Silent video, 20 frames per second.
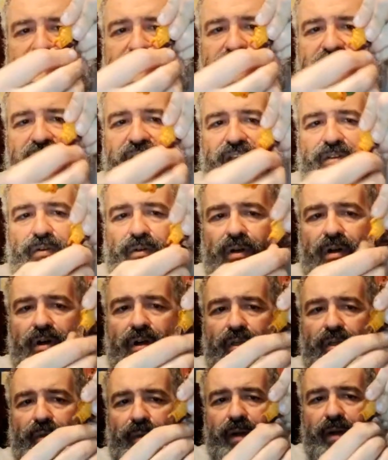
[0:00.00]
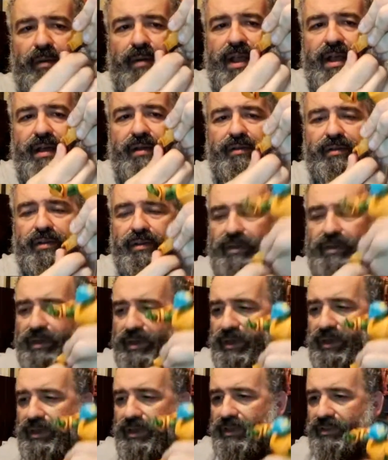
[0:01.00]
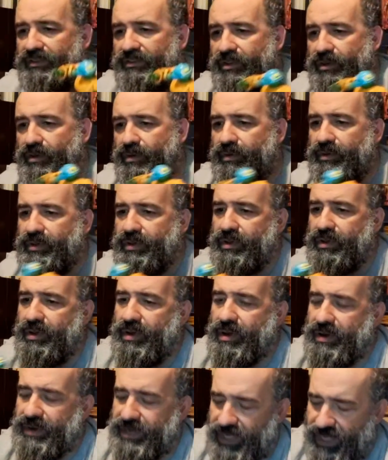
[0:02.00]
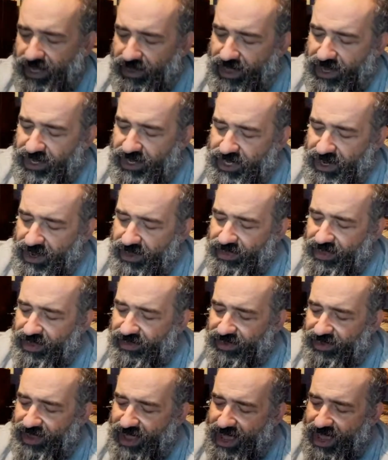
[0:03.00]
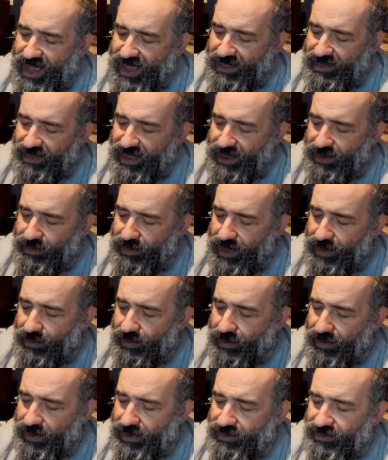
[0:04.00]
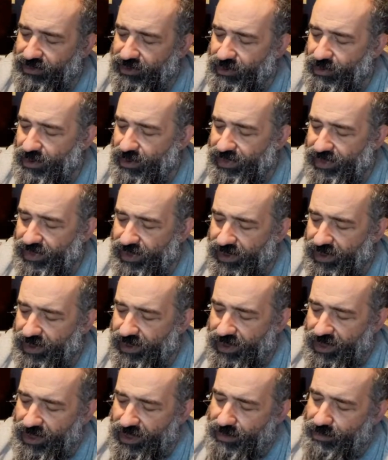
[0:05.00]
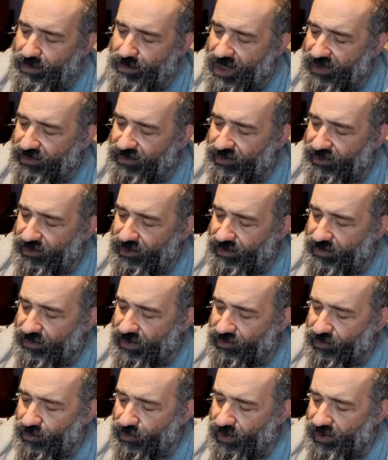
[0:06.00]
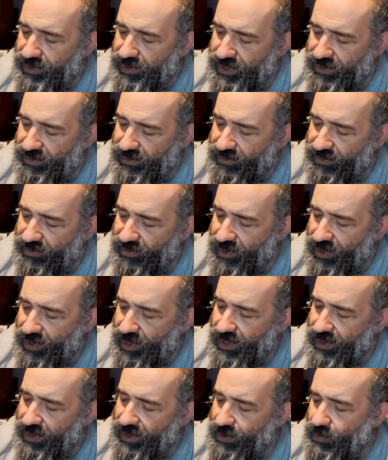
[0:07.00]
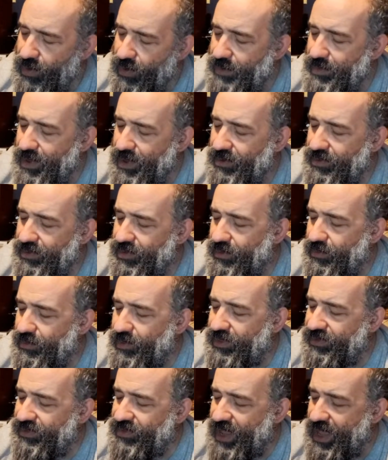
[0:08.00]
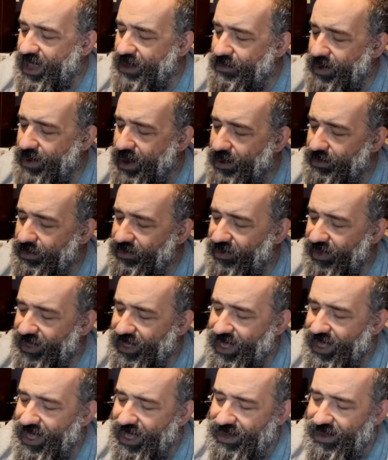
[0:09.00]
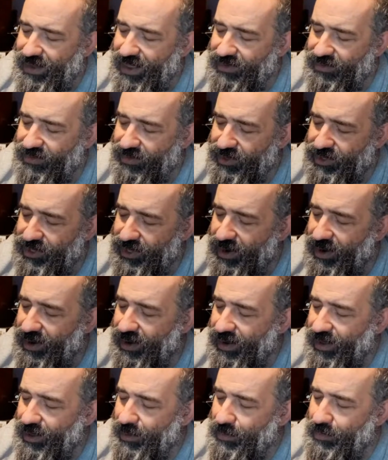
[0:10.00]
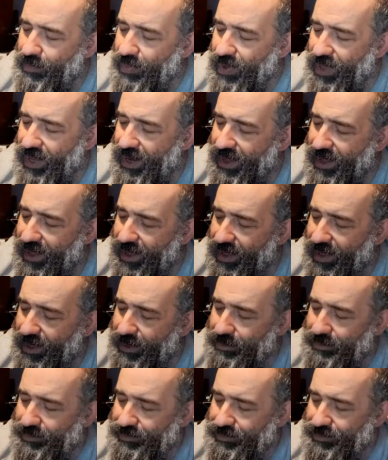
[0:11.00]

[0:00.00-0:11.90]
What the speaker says: at the ankle all the way around. So good articulation on this guy, like we're used to on the Masters of the Universe Origins. Like way better than the ones I had when I was a kid, that's for sure. But